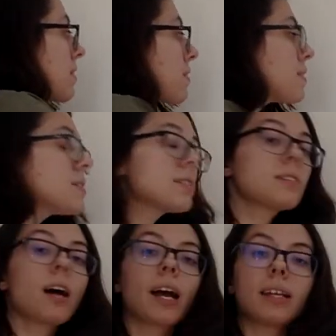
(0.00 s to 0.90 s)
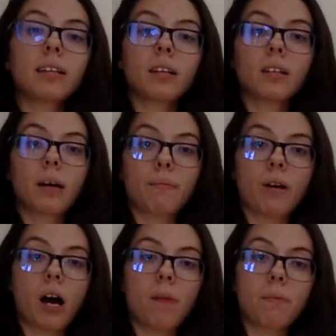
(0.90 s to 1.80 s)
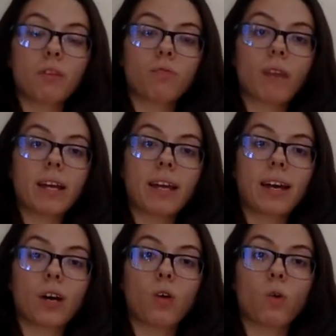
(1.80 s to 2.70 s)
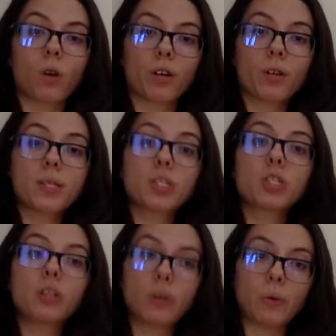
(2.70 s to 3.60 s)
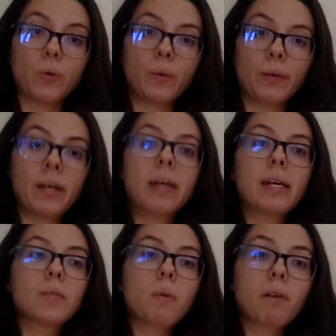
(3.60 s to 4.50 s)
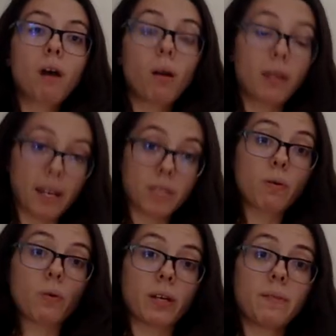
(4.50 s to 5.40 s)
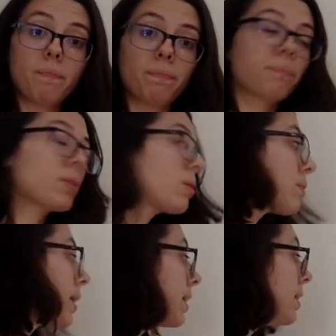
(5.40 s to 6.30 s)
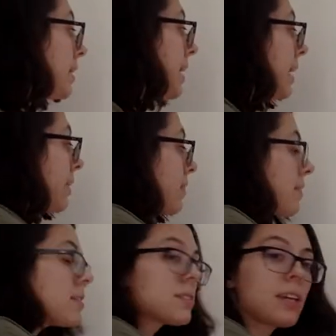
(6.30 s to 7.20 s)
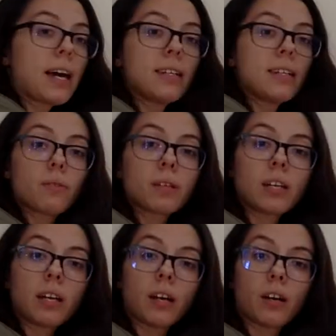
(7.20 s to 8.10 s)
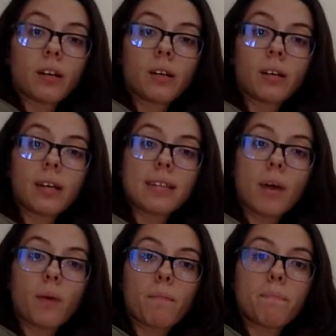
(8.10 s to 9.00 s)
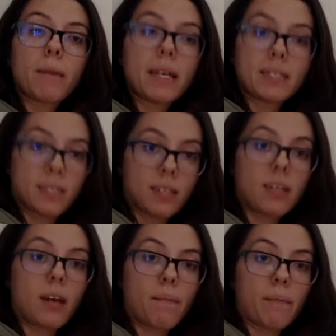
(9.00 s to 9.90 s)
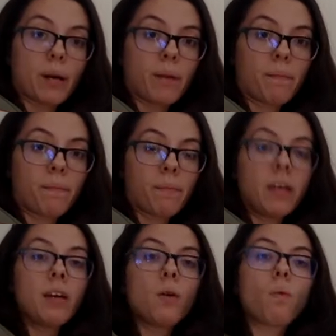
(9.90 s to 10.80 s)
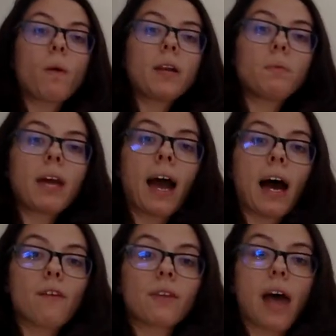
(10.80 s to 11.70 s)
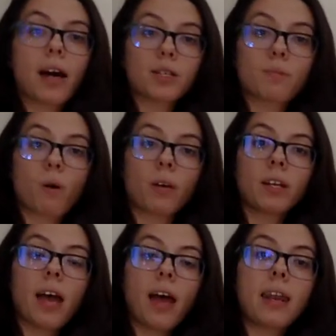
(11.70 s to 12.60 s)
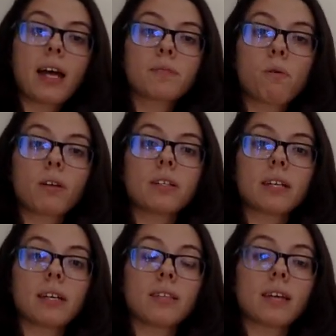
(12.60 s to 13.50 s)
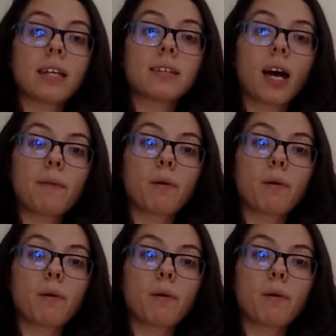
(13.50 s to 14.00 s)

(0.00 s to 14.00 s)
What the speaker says: This tiny little number up in the right-hand corner, this 2, is what we call an exponent, okay? This 10 down here is our base number. When we have an exponent is a type